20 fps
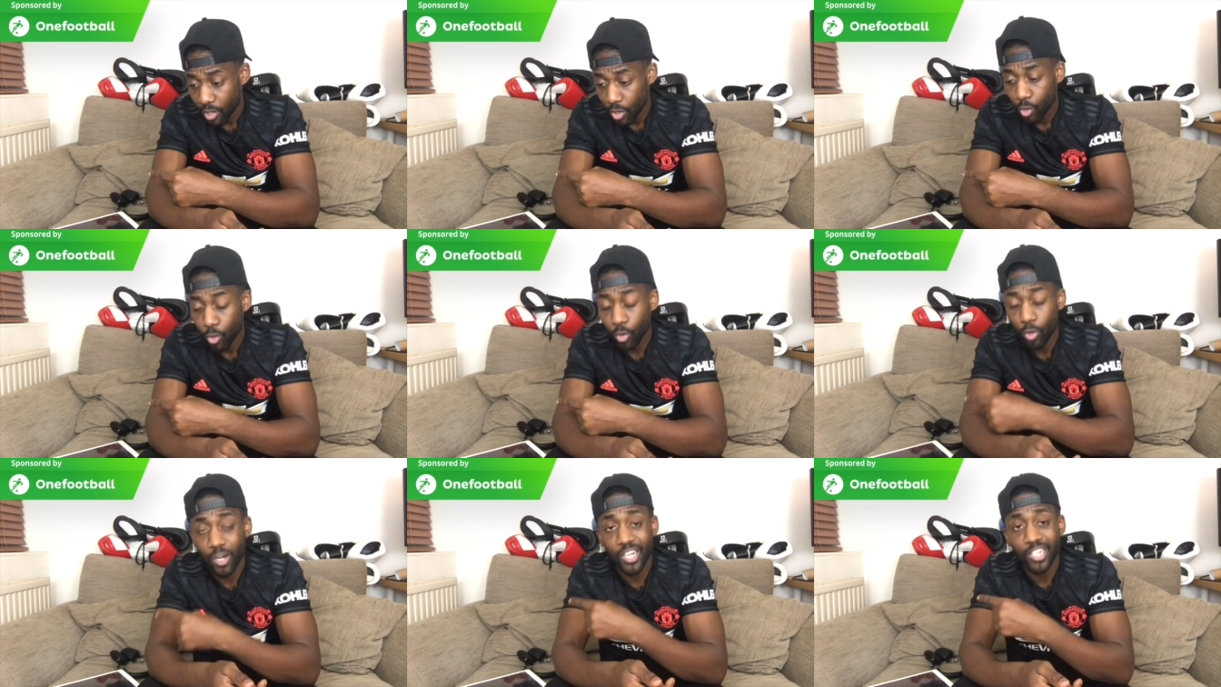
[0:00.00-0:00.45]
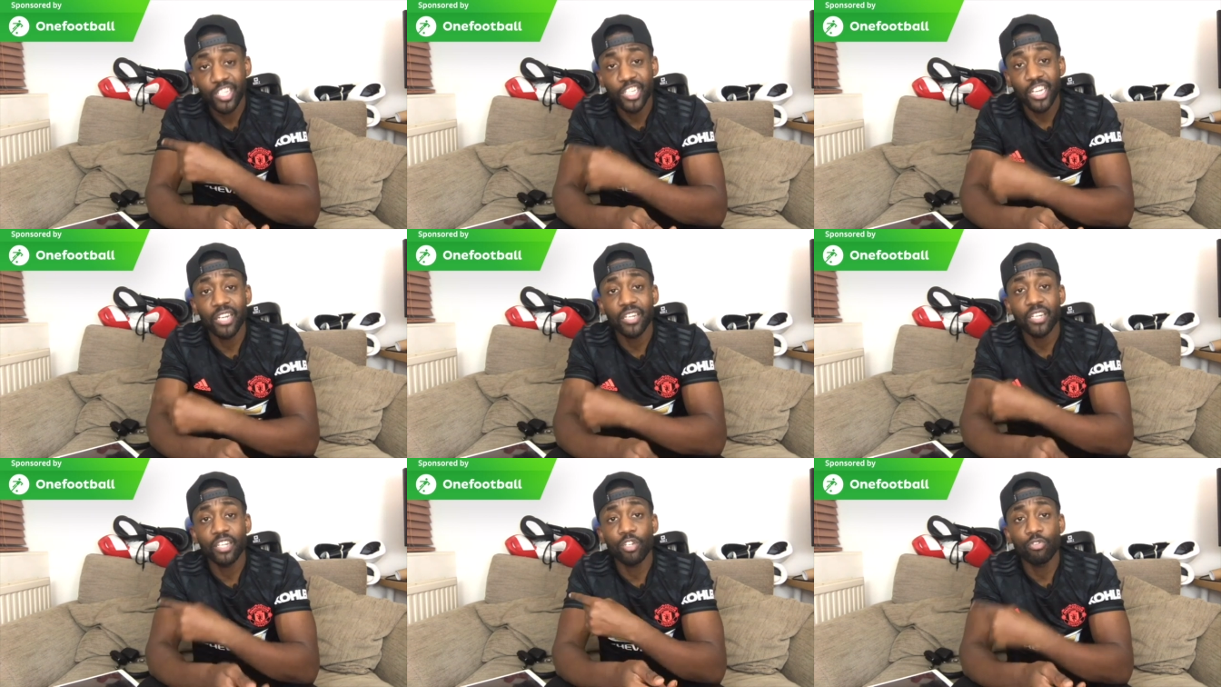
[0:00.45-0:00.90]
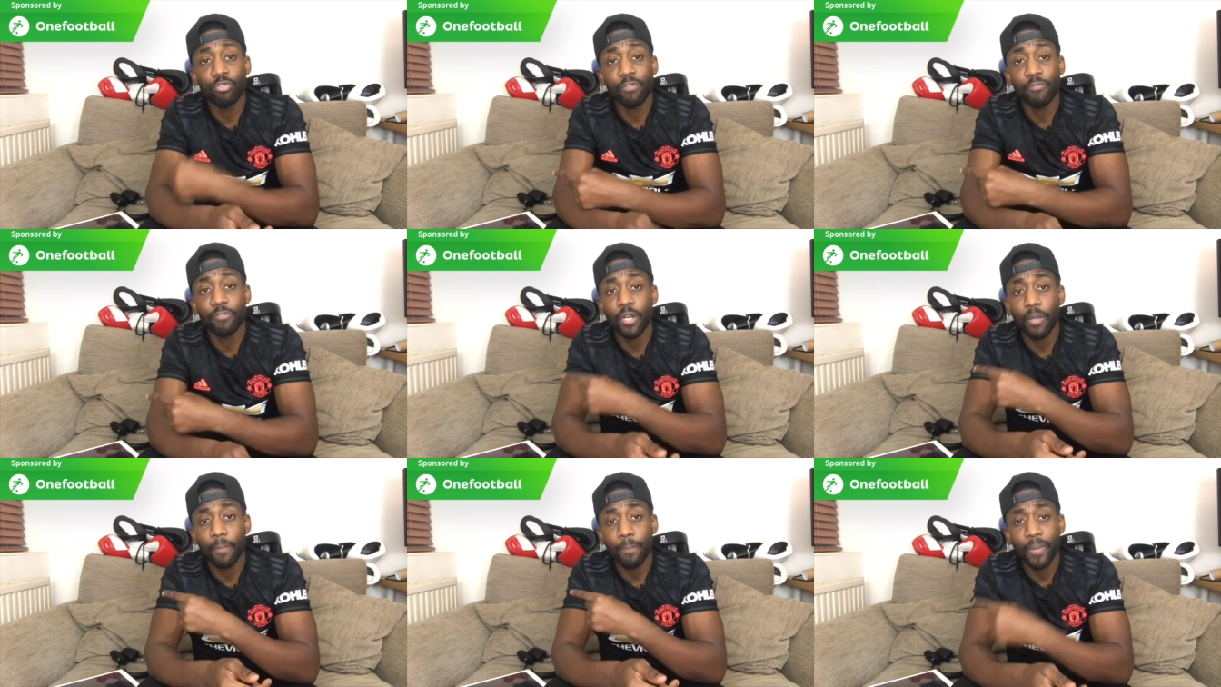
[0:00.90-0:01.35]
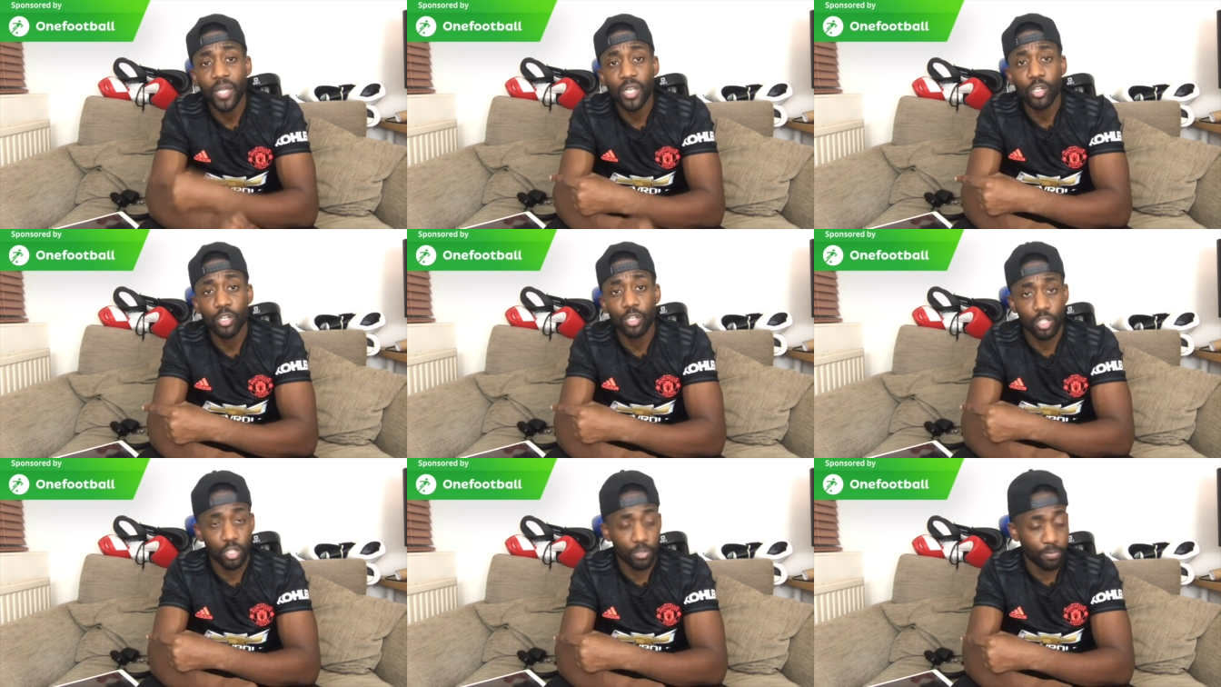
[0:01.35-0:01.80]
or agenda-driven
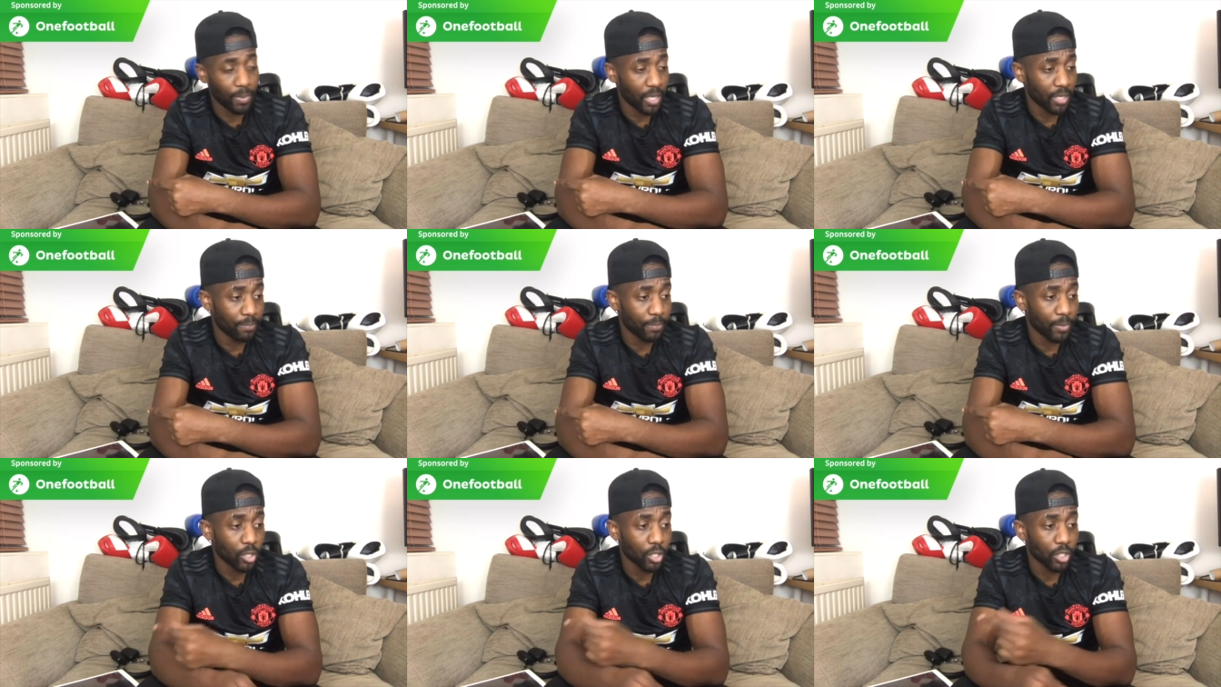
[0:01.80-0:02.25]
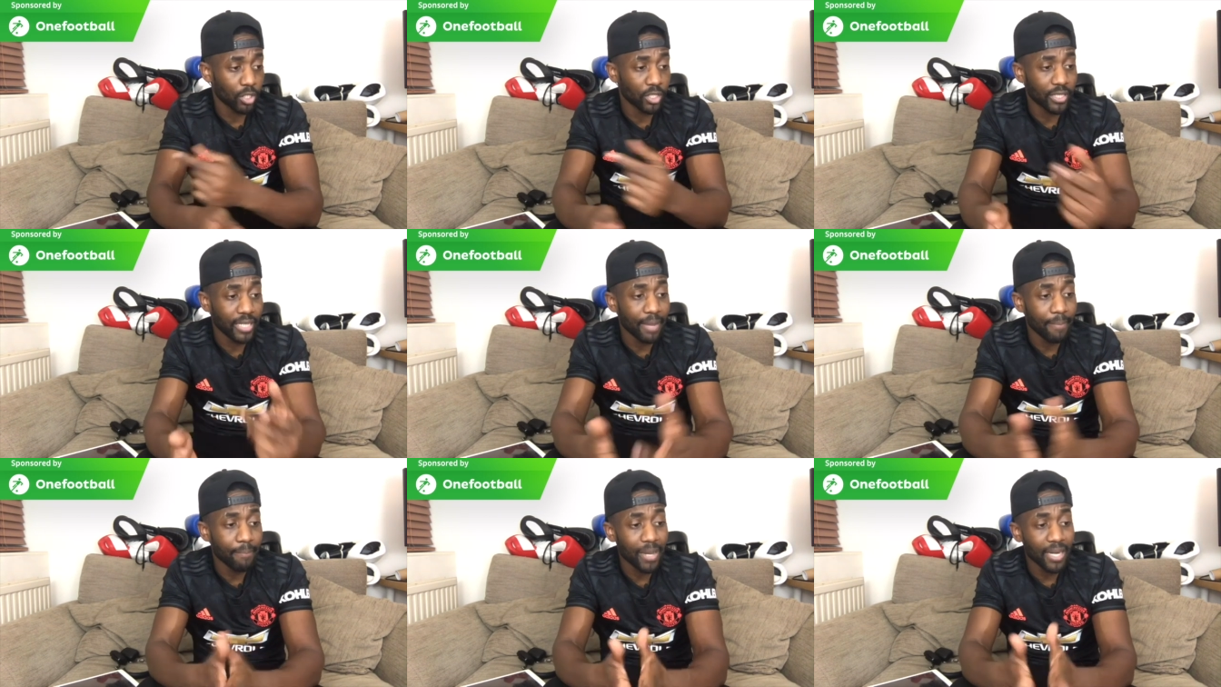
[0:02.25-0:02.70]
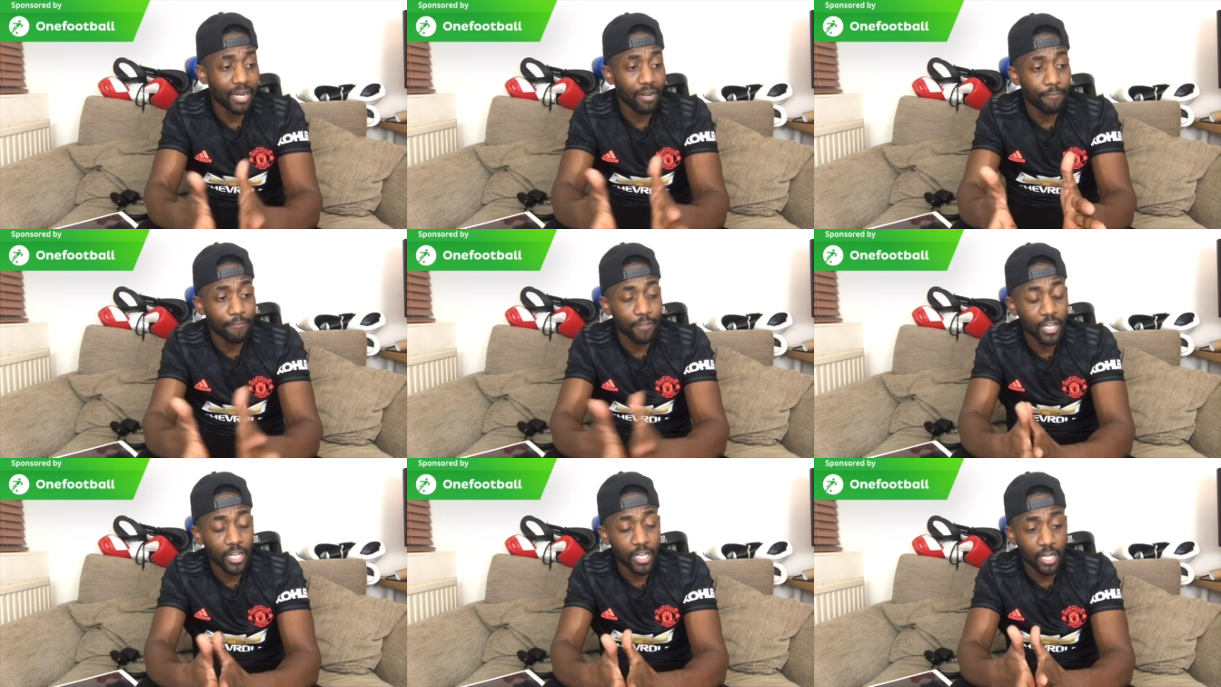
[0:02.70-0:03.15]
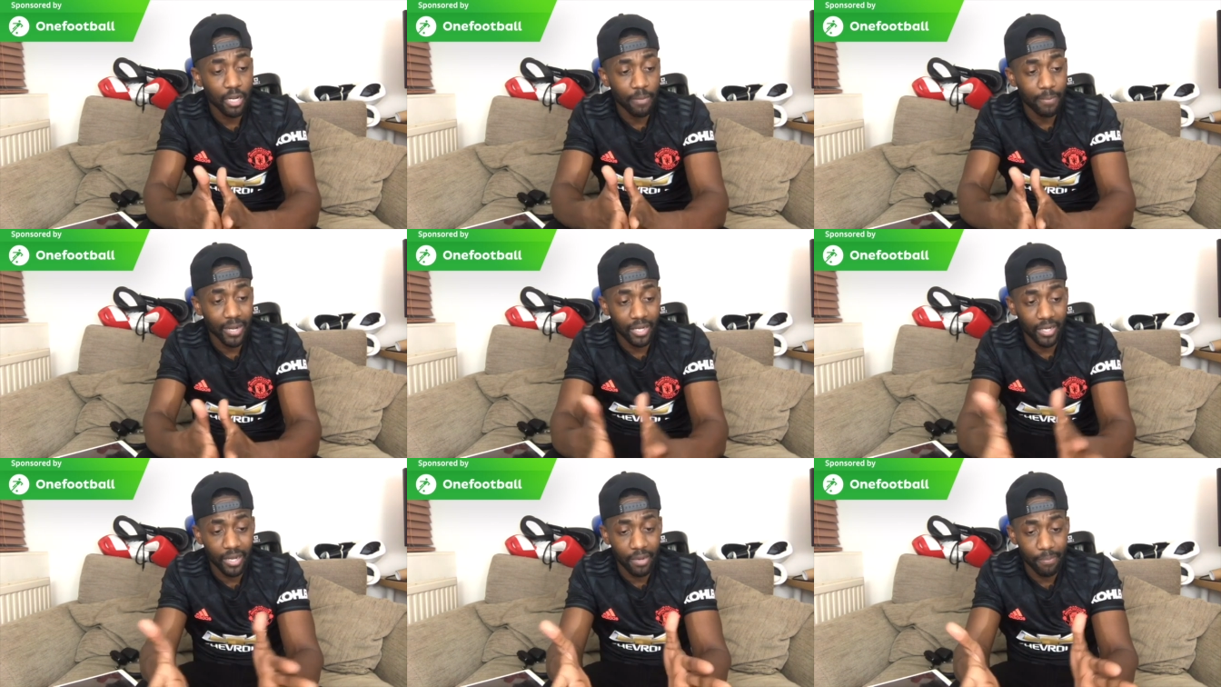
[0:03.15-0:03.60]
opinions, blood, because them man are thinking
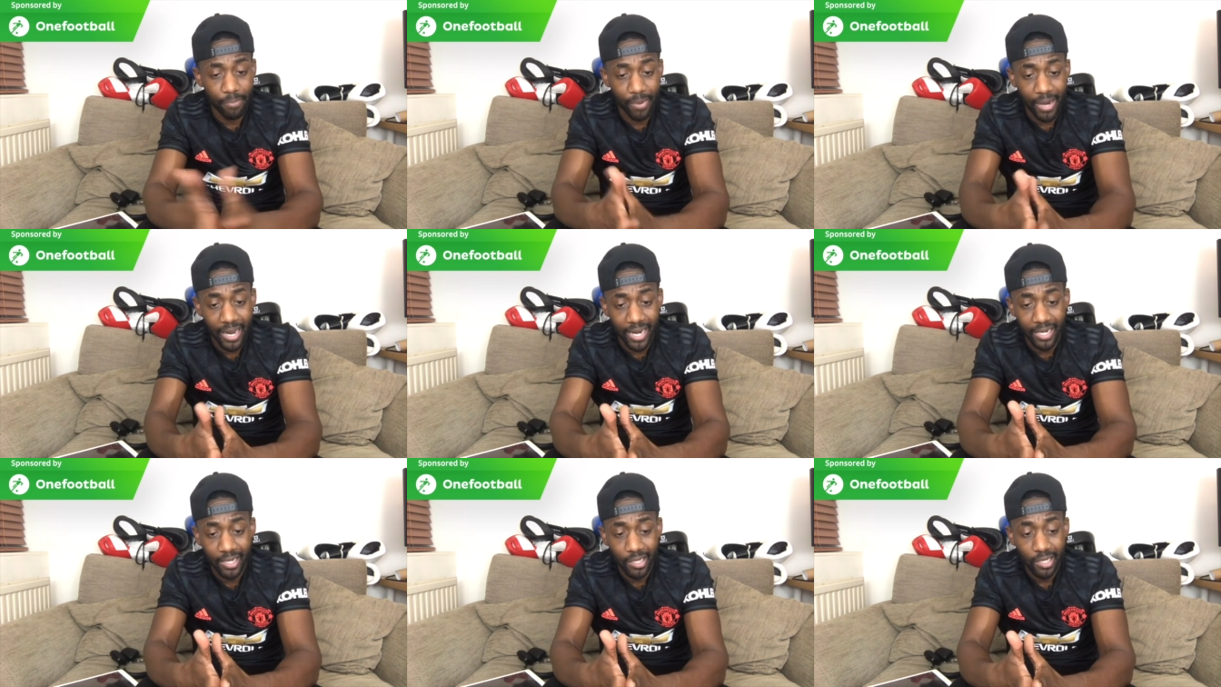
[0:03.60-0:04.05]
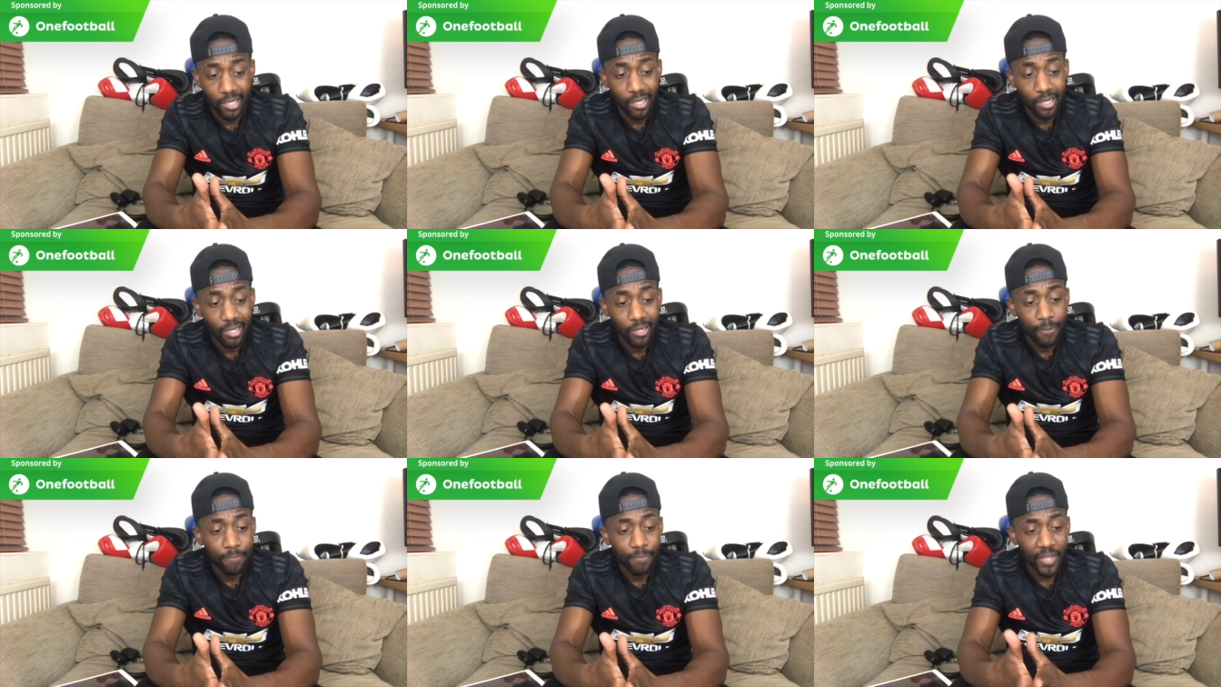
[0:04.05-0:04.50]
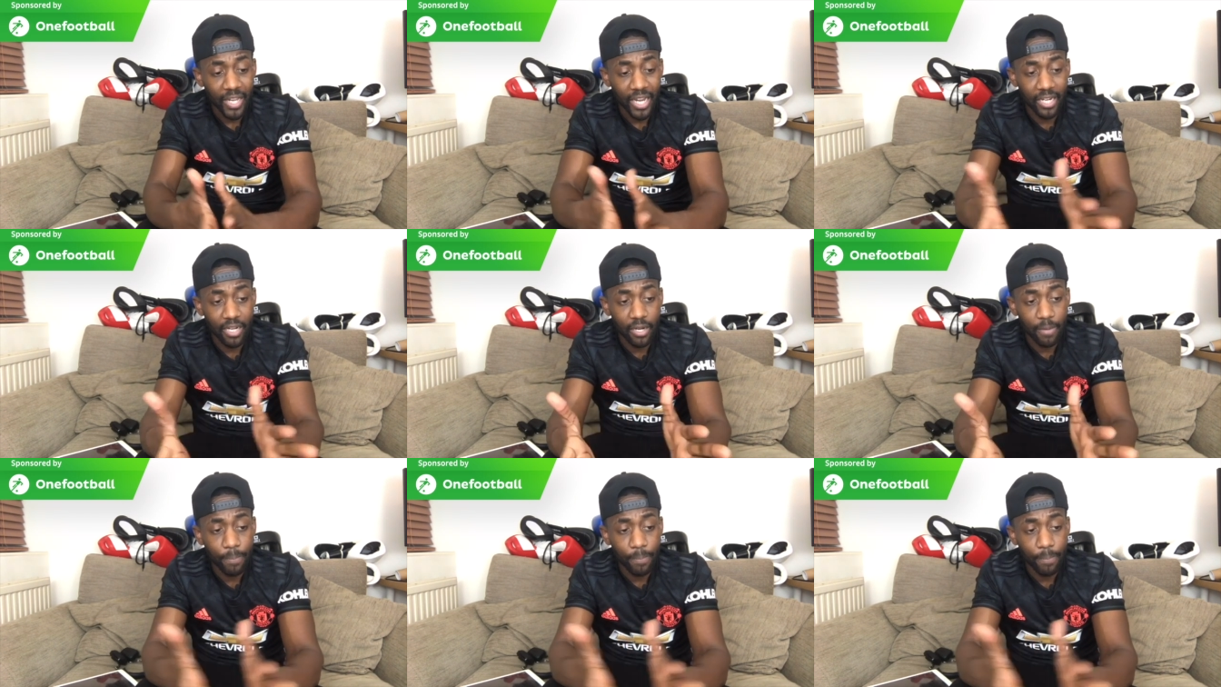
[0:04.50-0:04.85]
about their brand and their